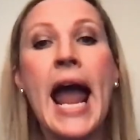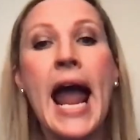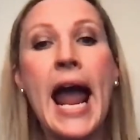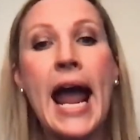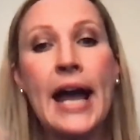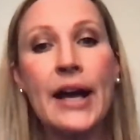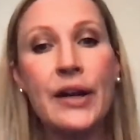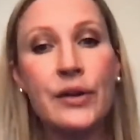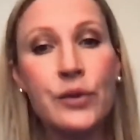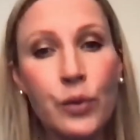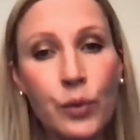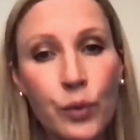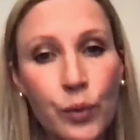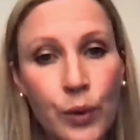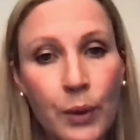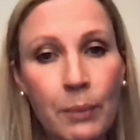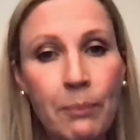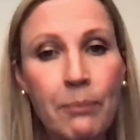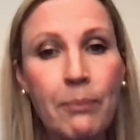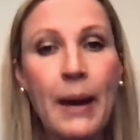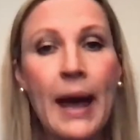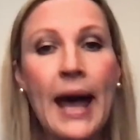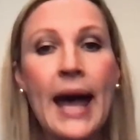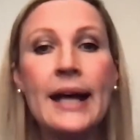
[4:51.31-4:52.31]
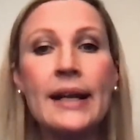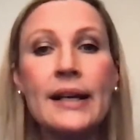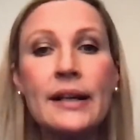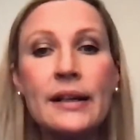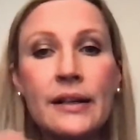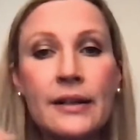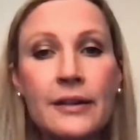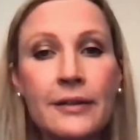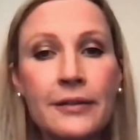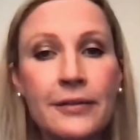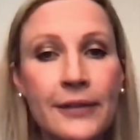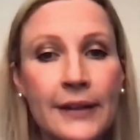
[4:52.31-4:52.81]
and
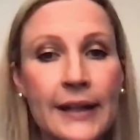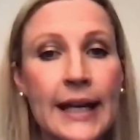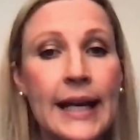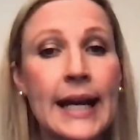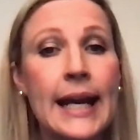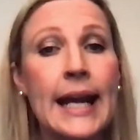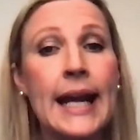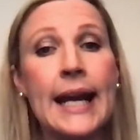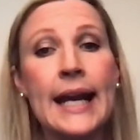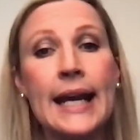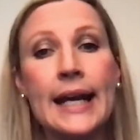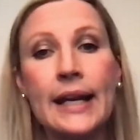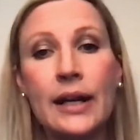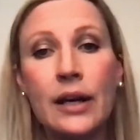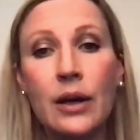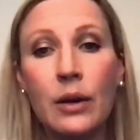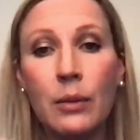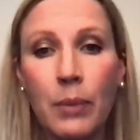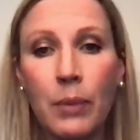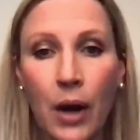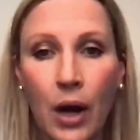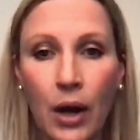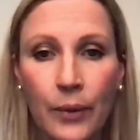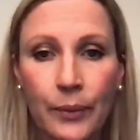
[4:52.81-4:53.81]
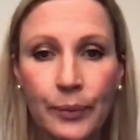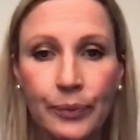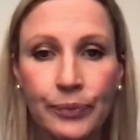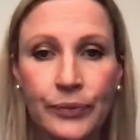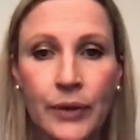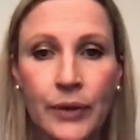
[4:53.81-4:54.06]
repetitively hitting a ball.